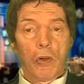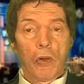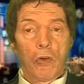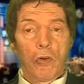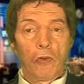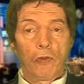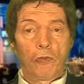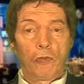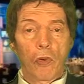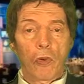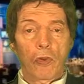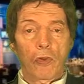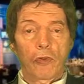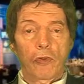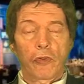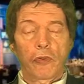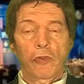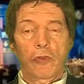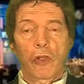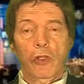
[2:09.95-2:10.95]
whose
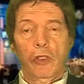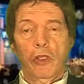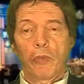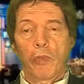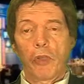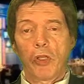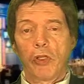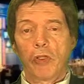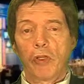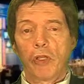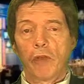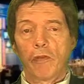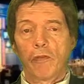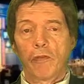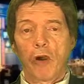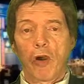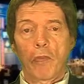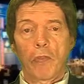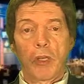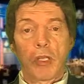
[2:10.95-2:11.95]
focus is on community
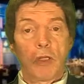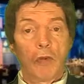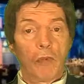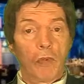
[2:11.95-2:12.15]
involvement,